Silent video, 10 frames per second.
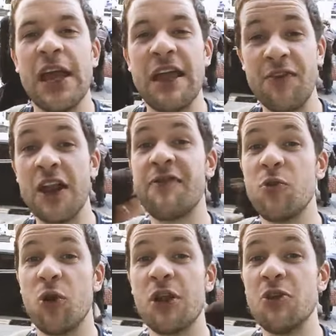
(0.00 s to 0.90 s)
if
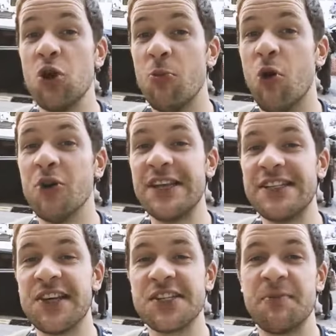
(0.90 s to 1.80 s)
you want to know more
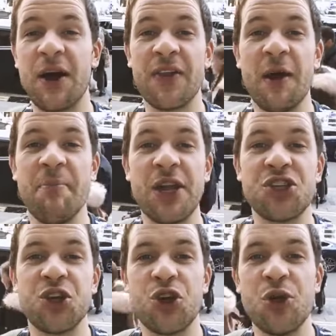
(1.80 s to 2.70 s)
details about that, make
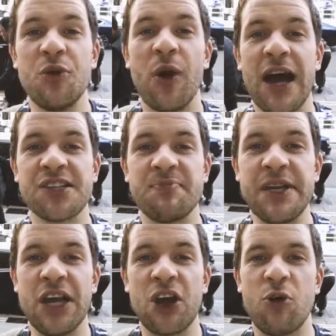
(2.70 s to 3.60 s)
sure you ask
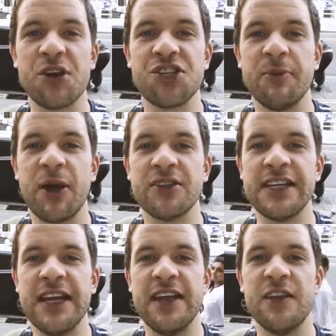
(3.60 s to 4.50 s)
me a question about
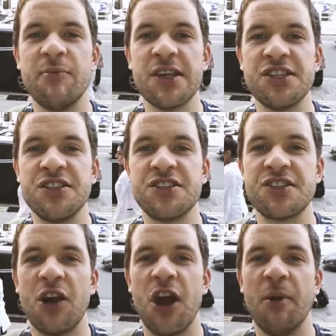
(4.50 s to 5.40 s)
it in the
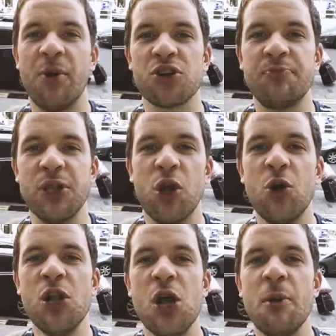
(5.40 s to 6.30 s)
message box below.